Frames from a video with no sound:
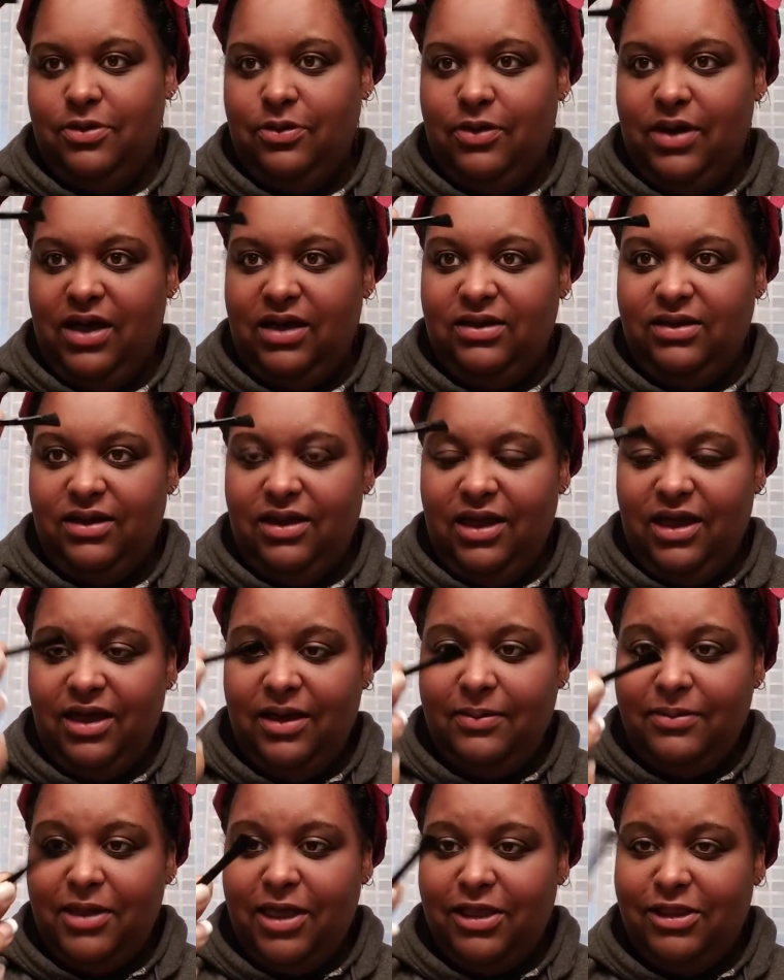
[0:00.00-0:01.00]
Wow,
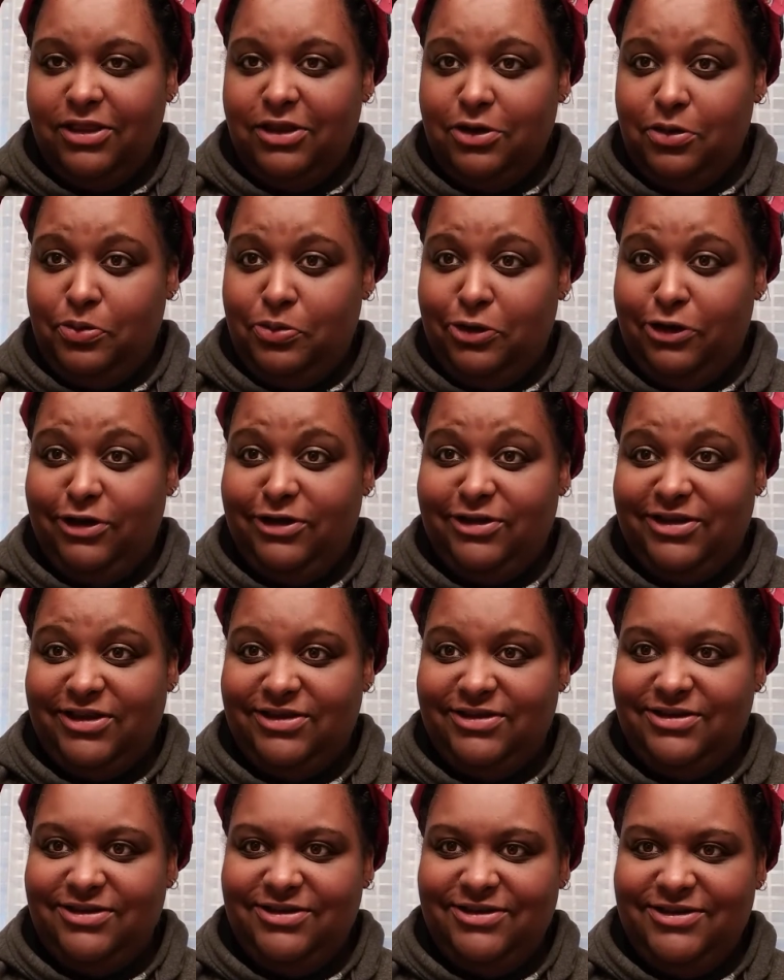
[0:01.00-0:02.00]
I'm not a little person,
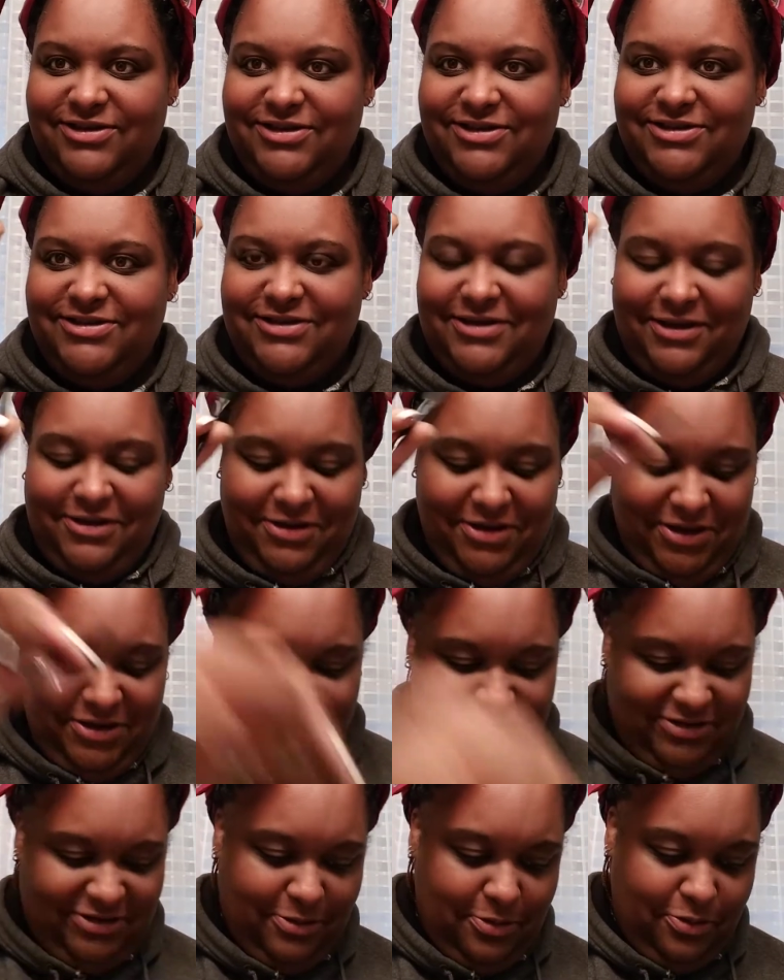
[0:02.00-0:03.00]
so I don't
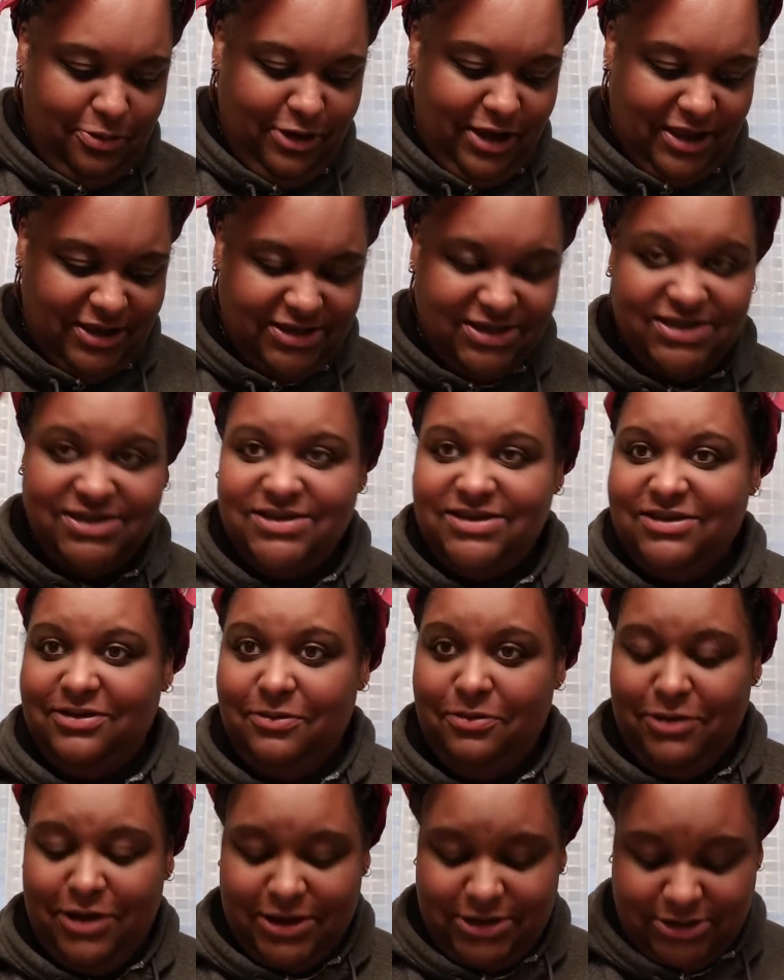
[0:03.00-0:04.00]
use a little brush. The
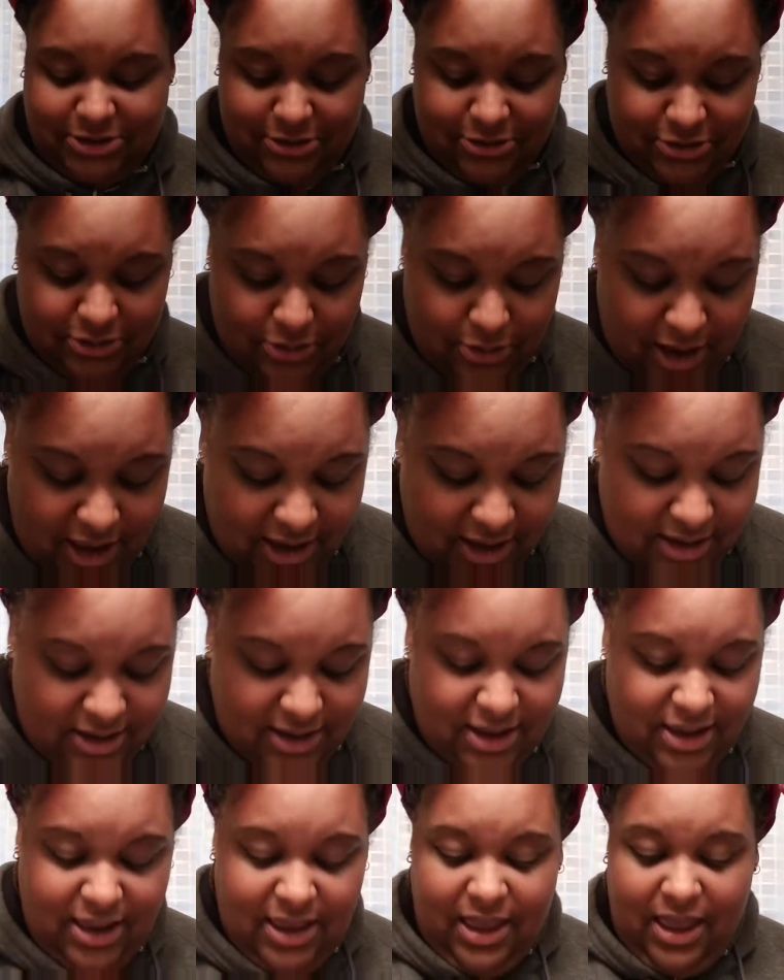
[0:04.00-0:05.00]
little brush goes away.
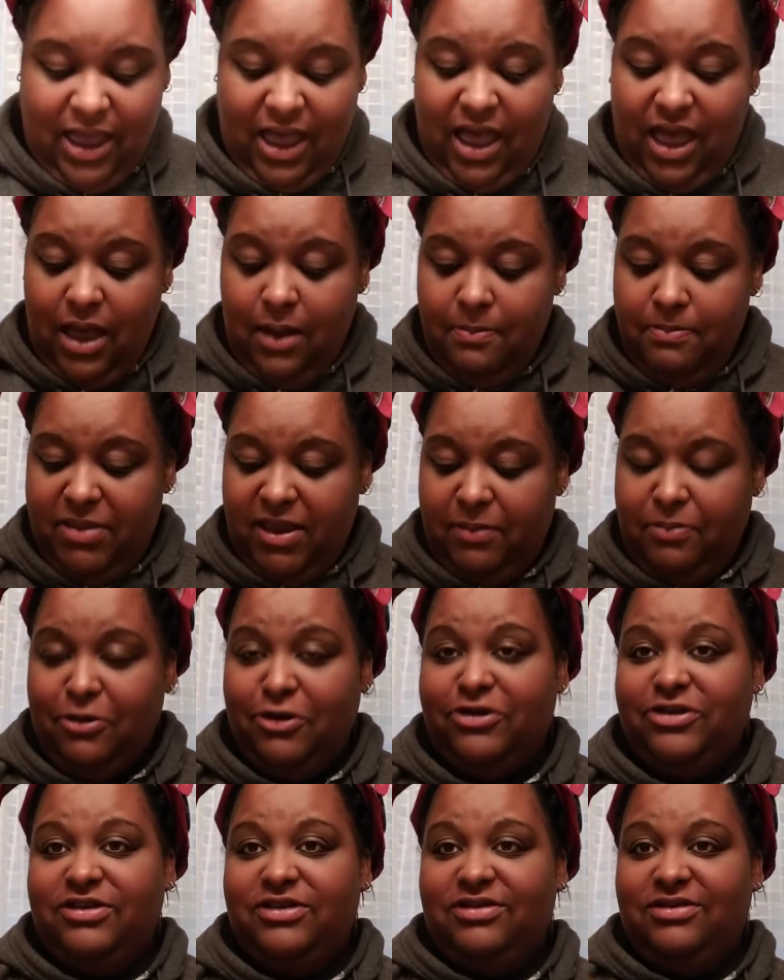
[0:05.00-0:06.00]
I'm a big
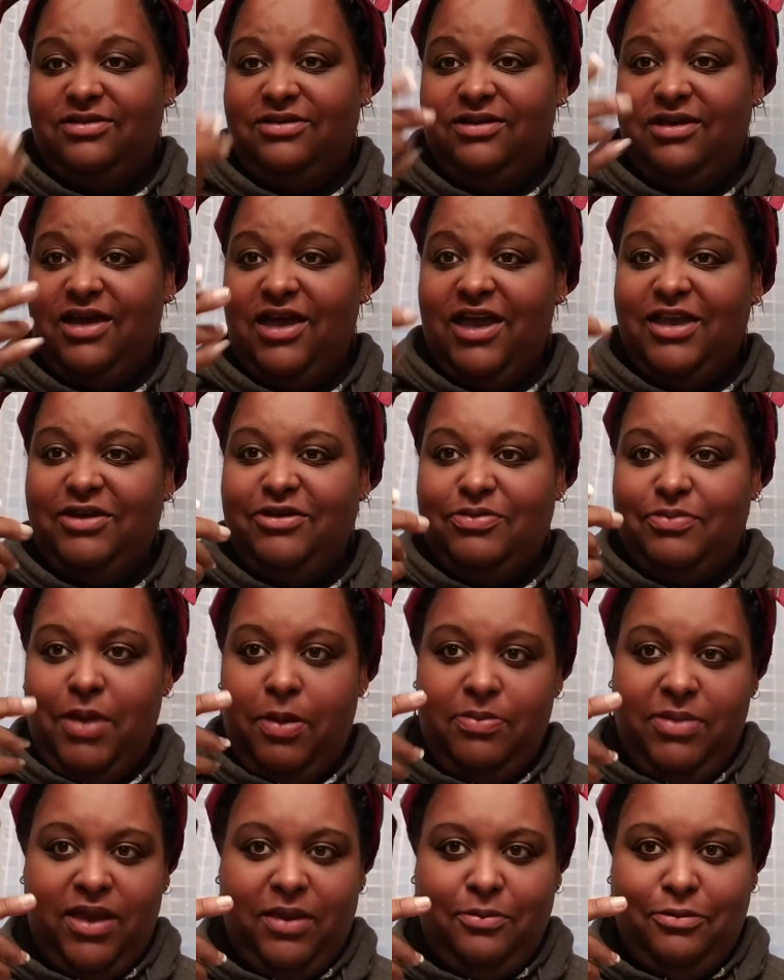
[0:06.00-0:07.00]
person. I use my
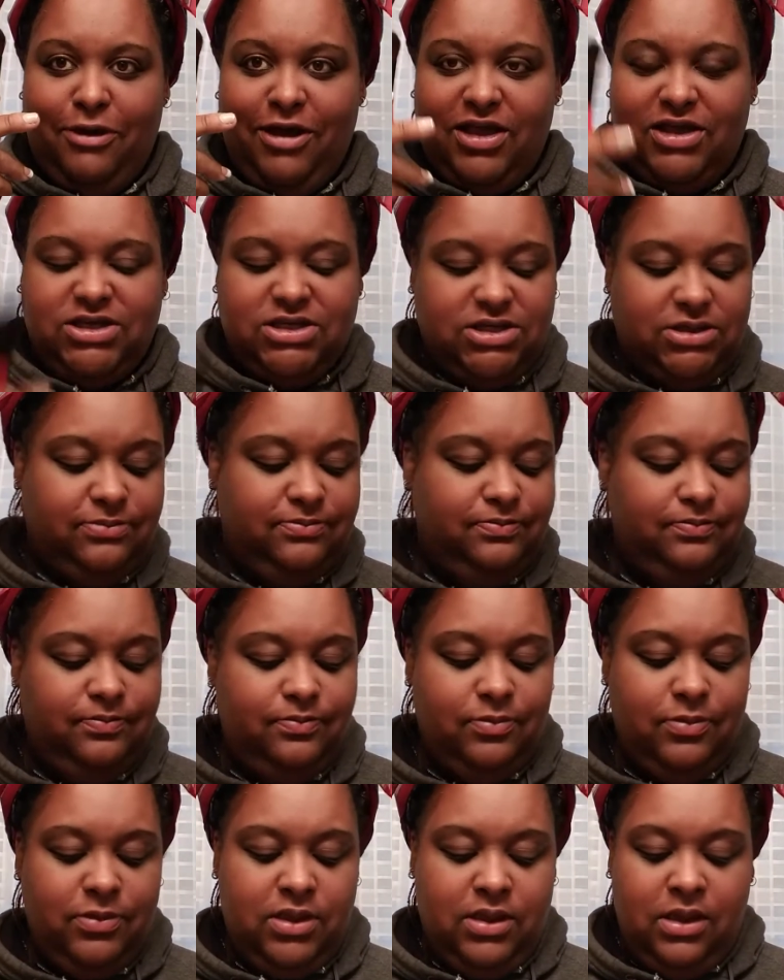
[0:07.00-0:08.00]
big brush.
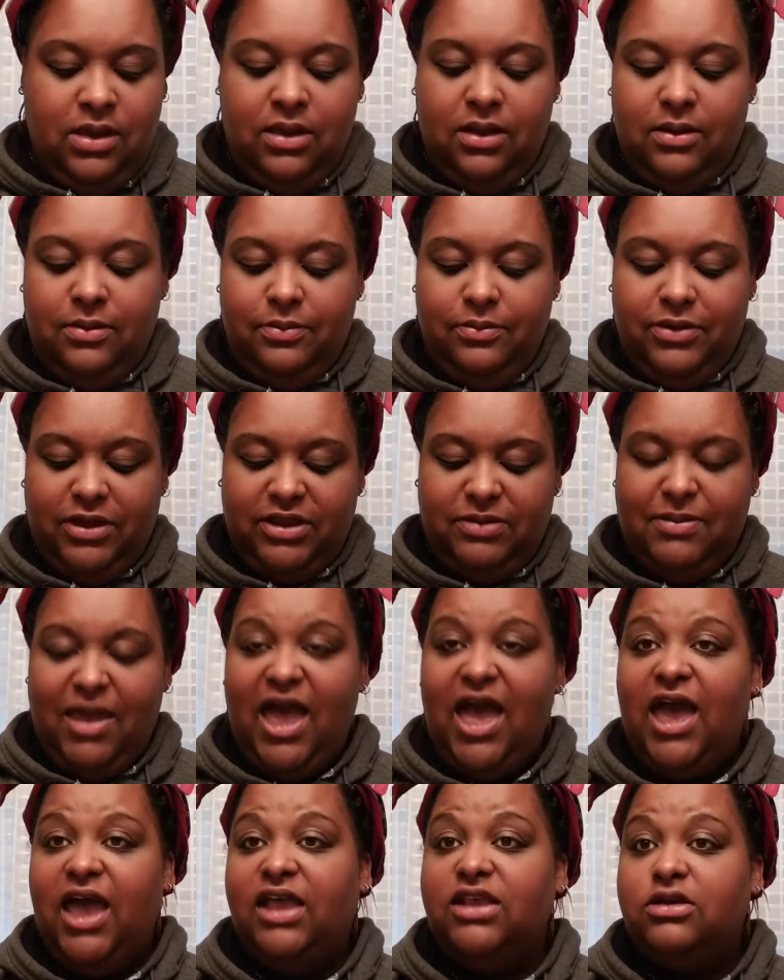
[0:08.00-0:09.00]
Plus, my
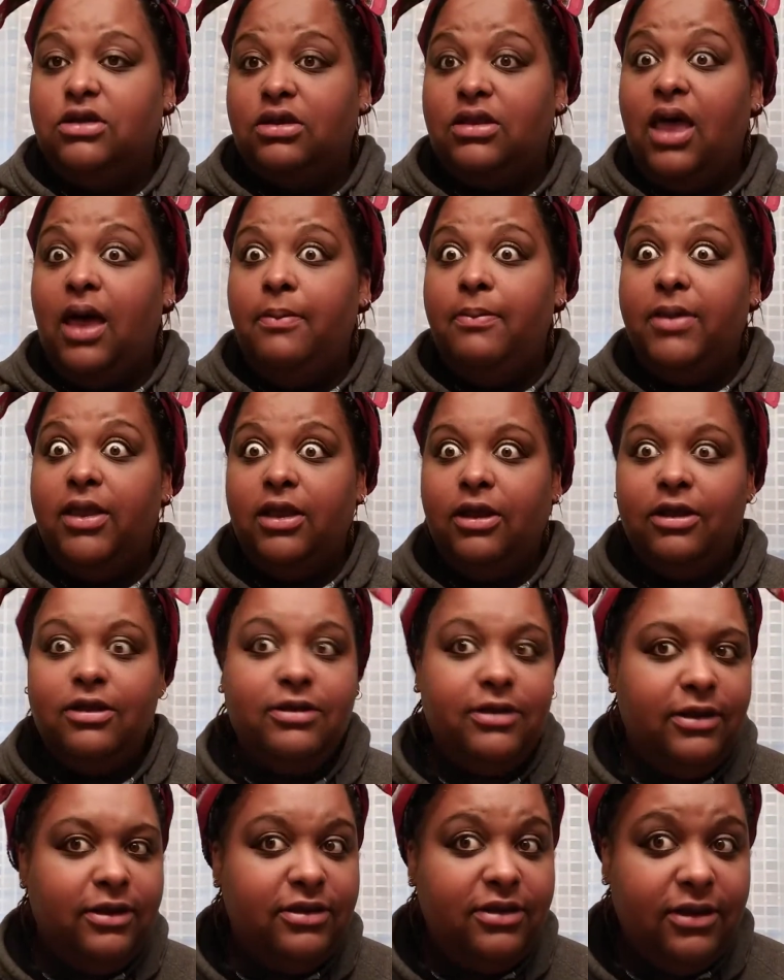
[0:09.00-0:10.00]
eyes are a lot bigger,
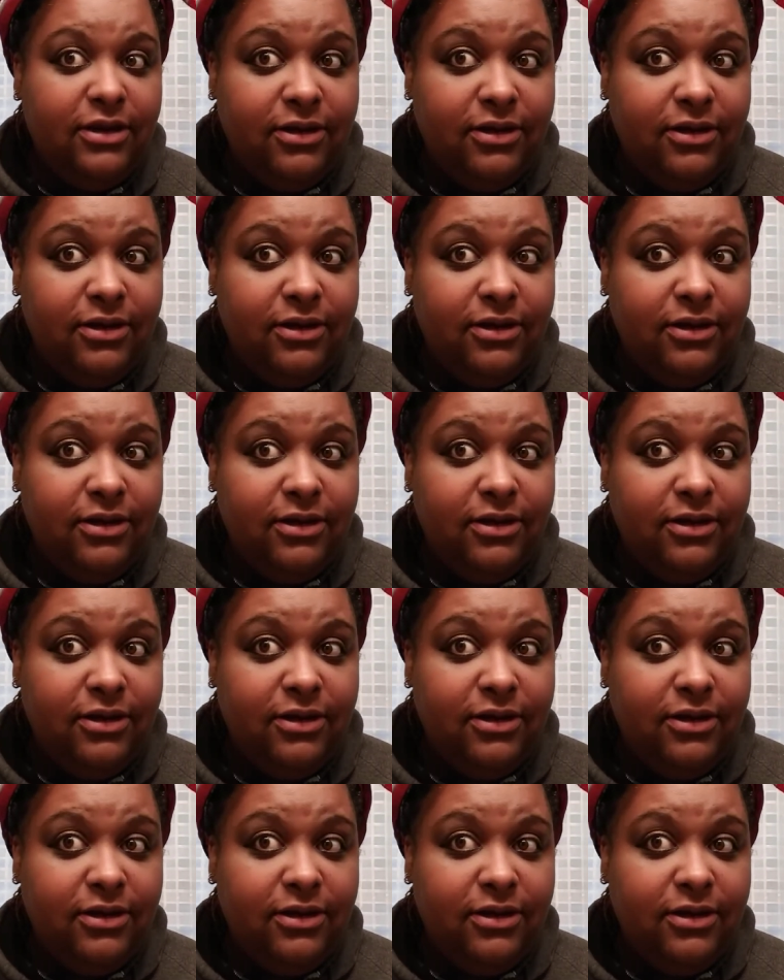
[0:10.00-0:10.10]
Cece.